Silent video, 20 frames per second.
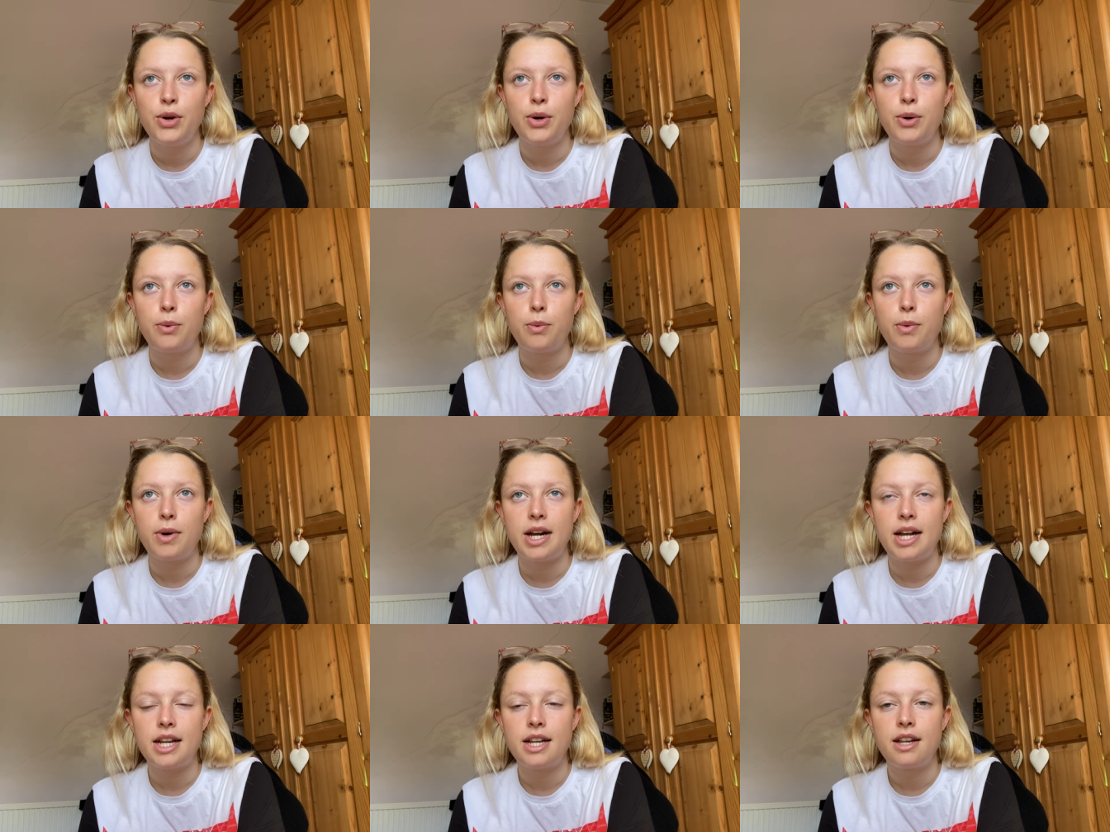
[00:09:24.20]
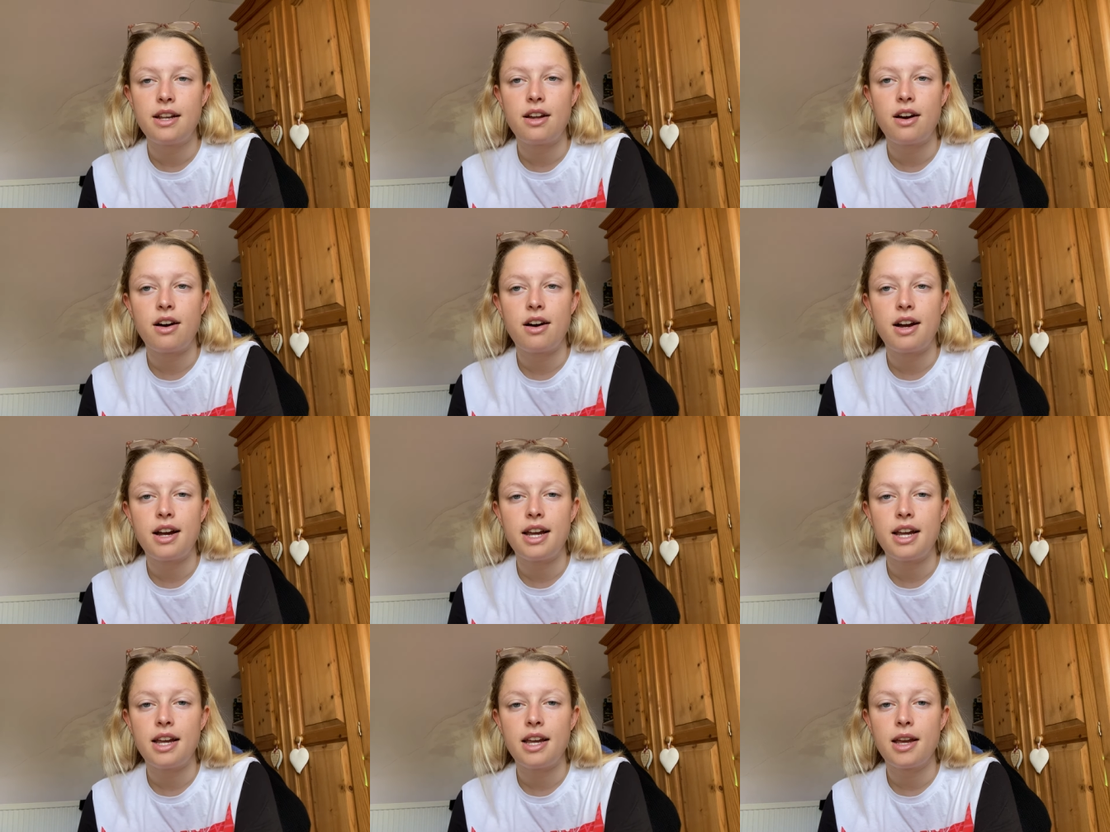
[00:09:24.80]
when
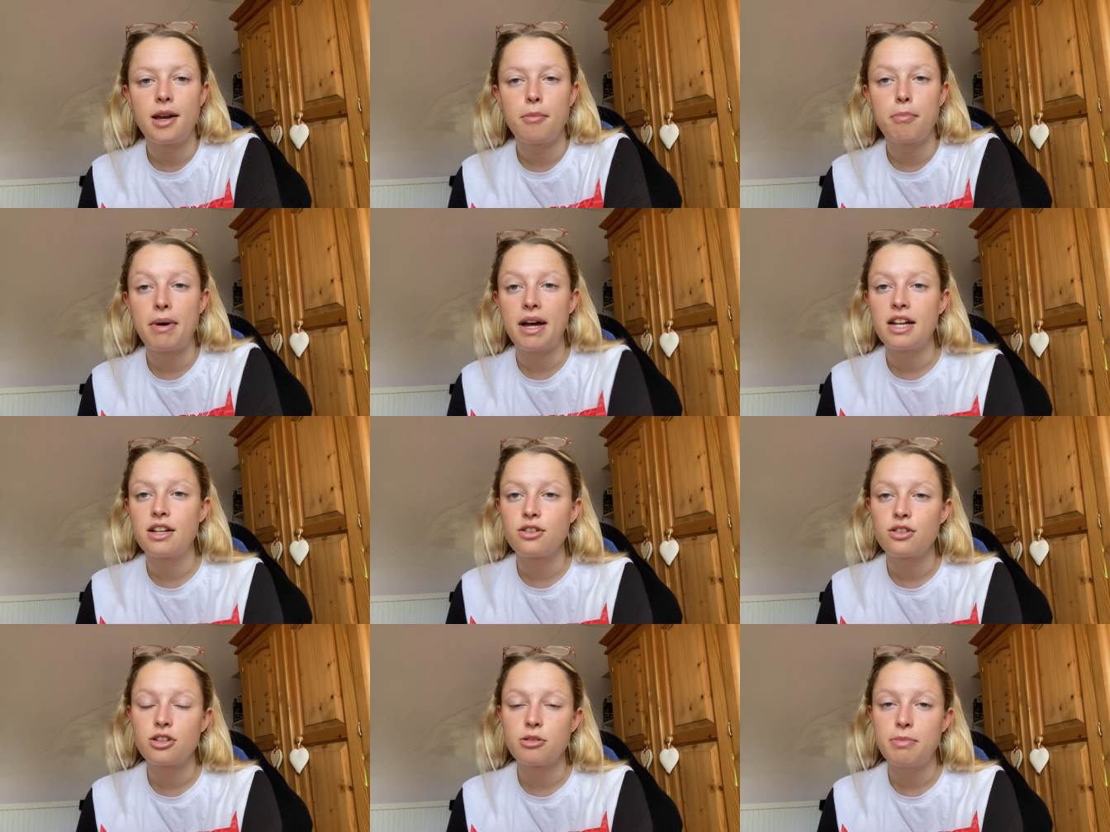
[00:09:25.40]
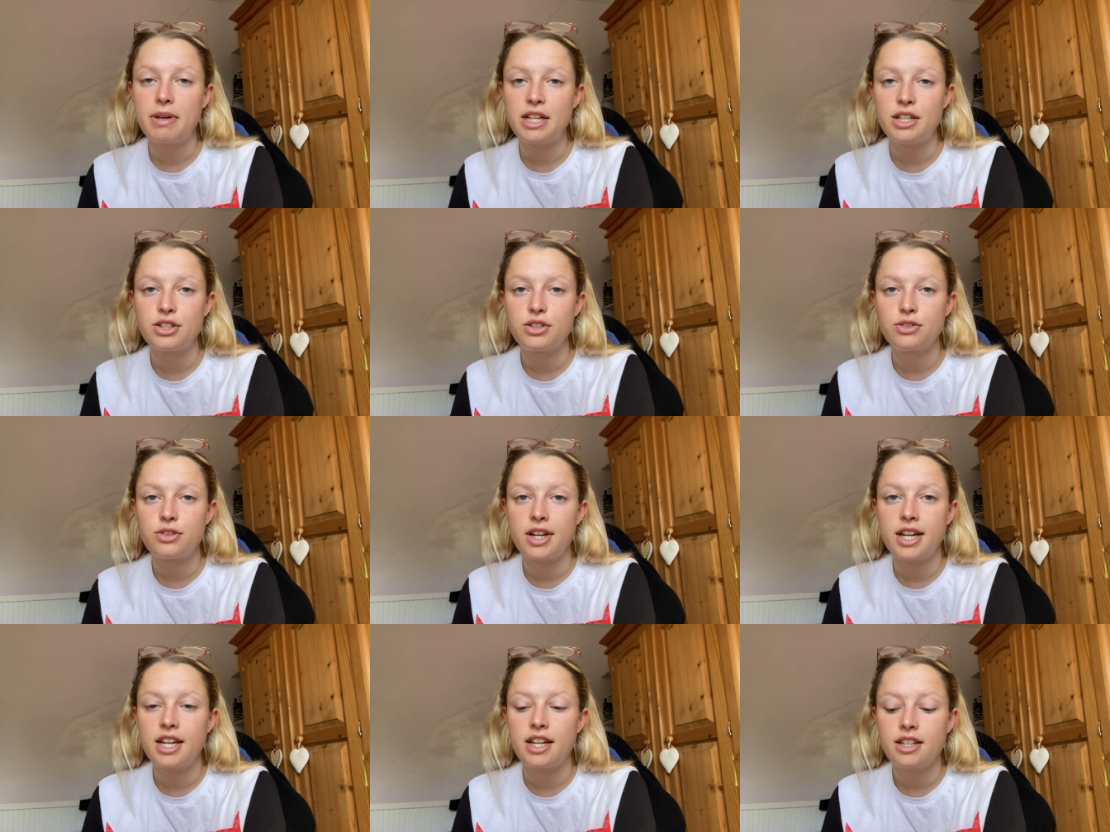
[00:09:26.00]
I panned on the pit
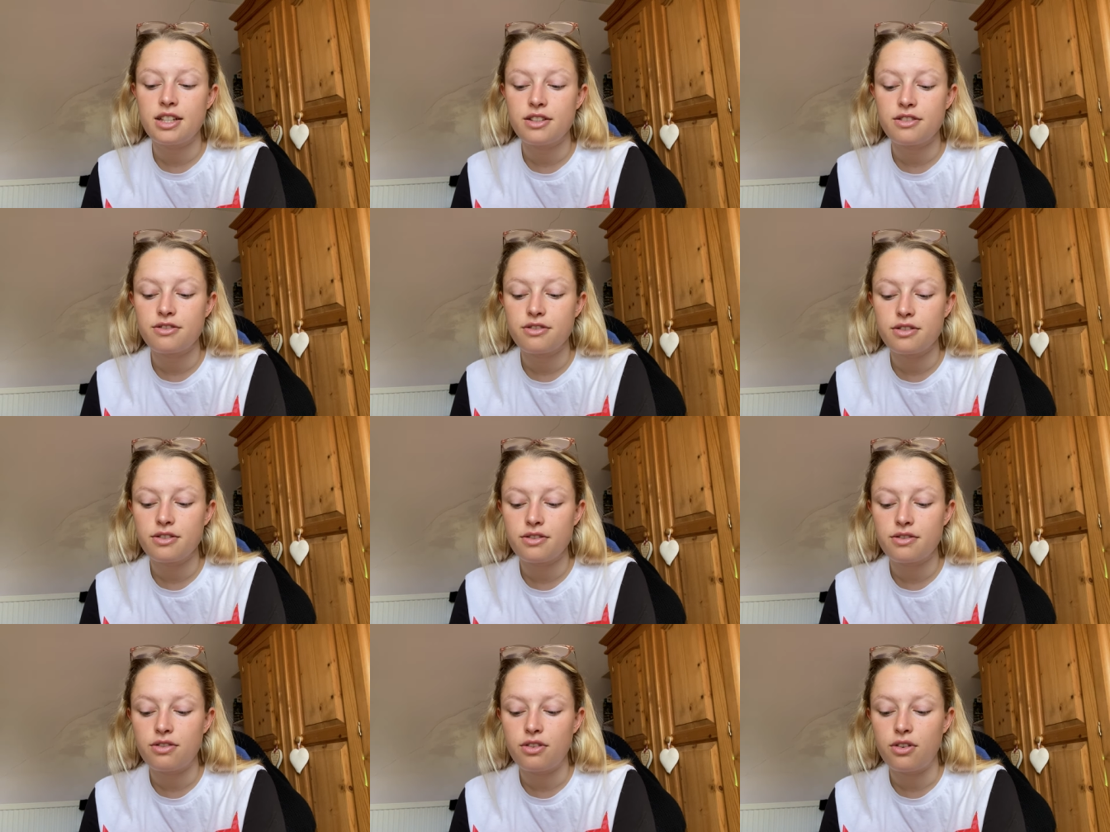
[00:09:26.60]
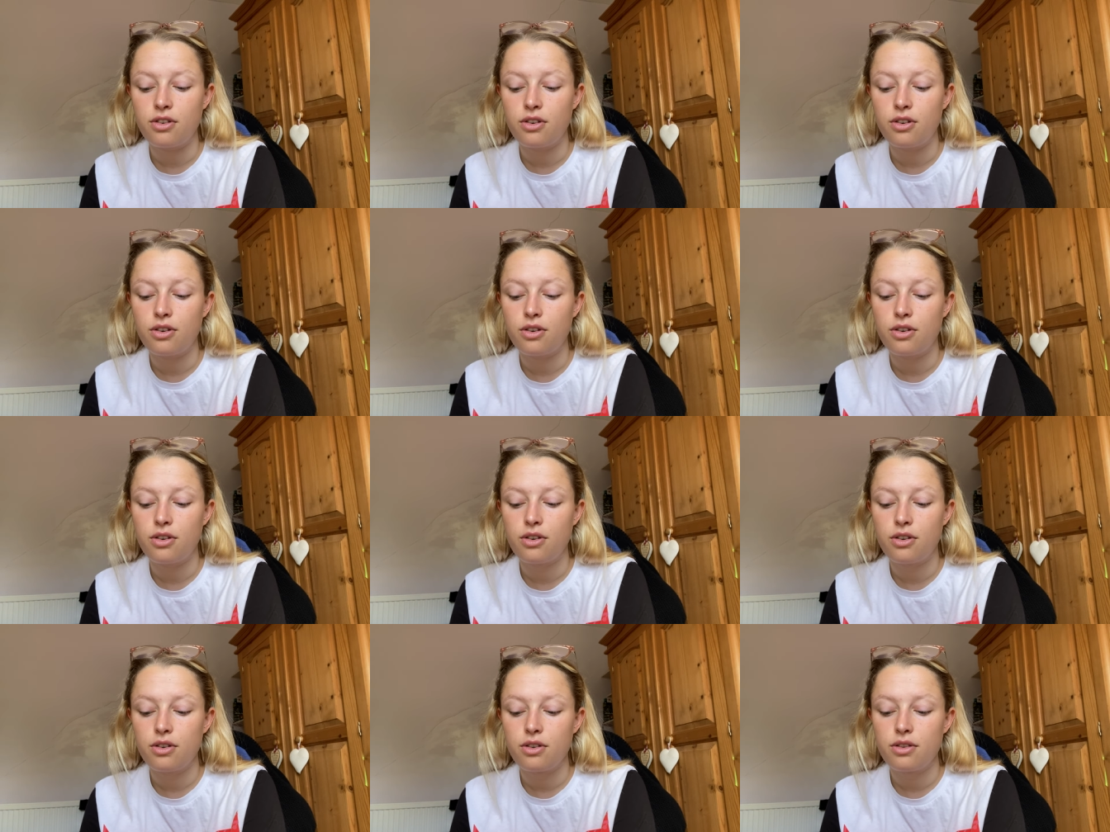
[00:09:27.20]
straight
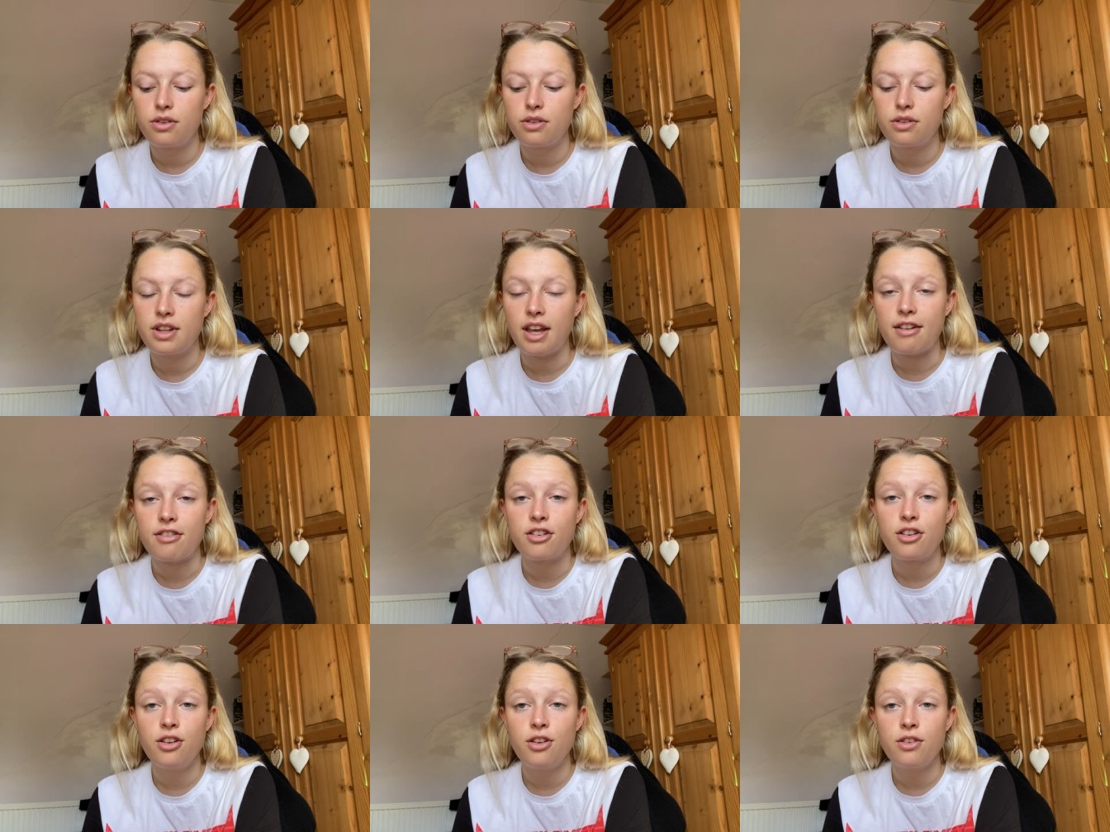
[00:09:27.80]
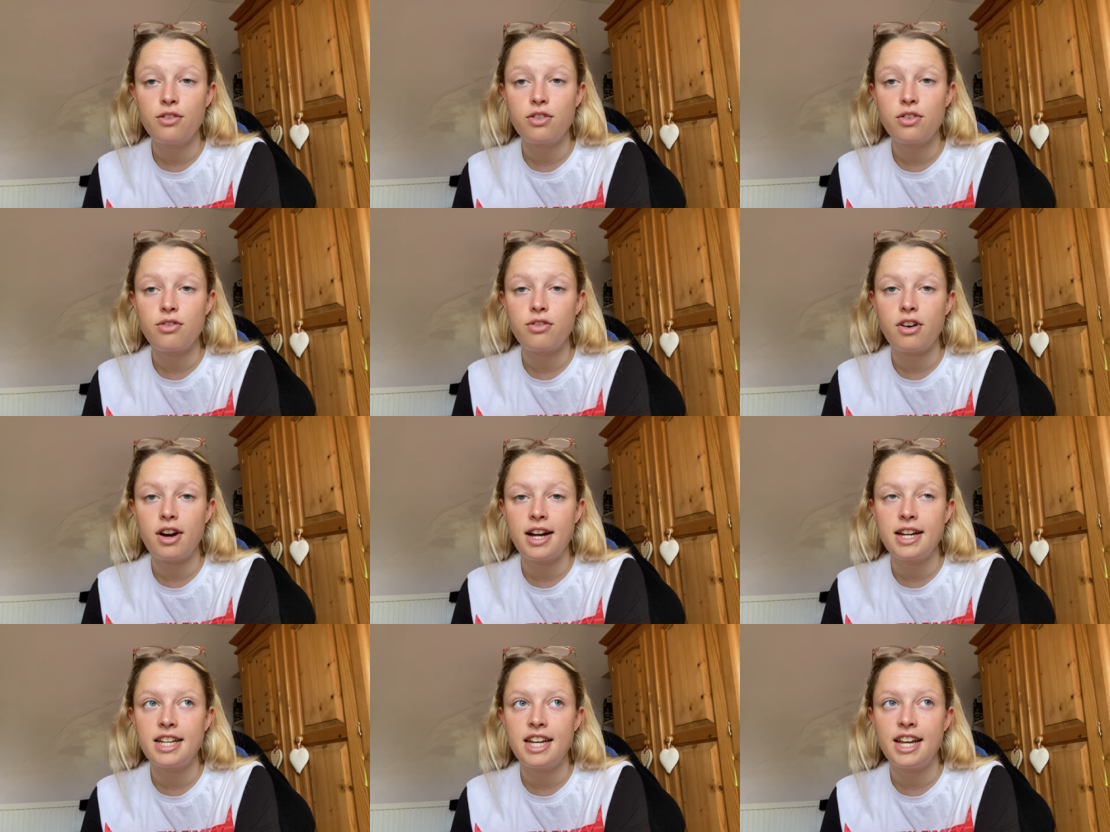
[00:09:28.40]
for the afternoon of the
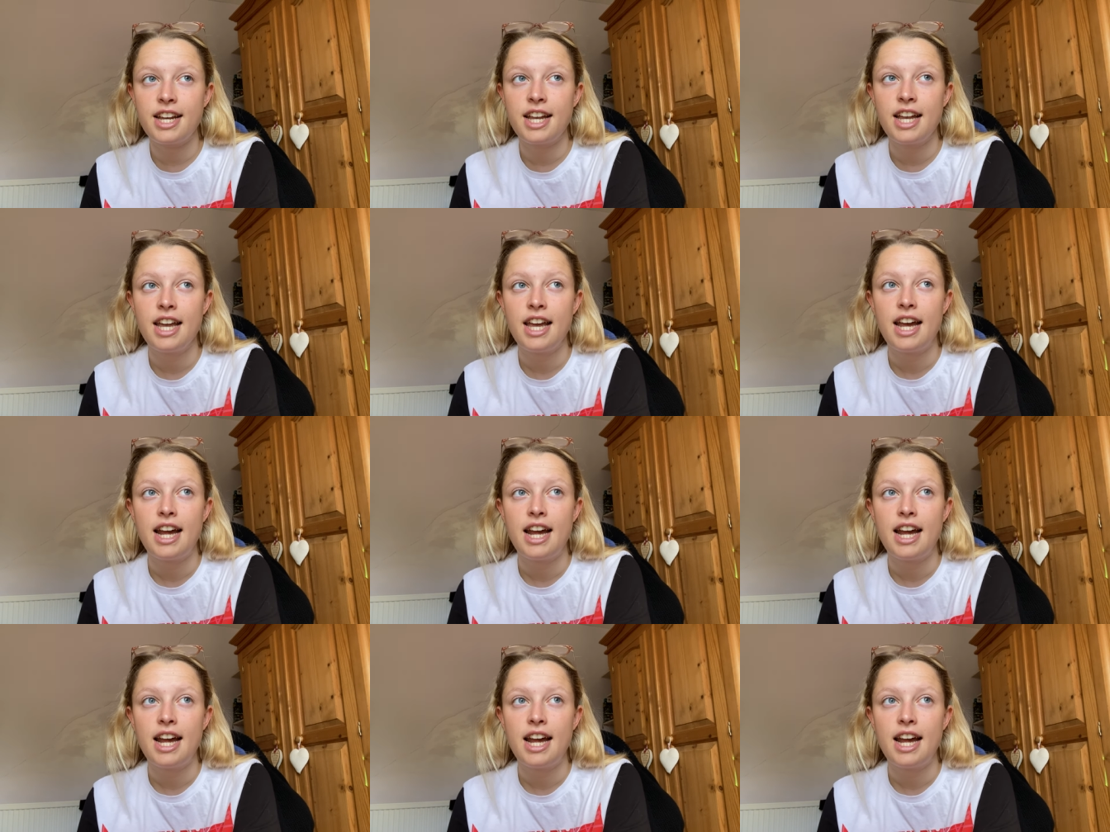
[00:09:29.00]
Friday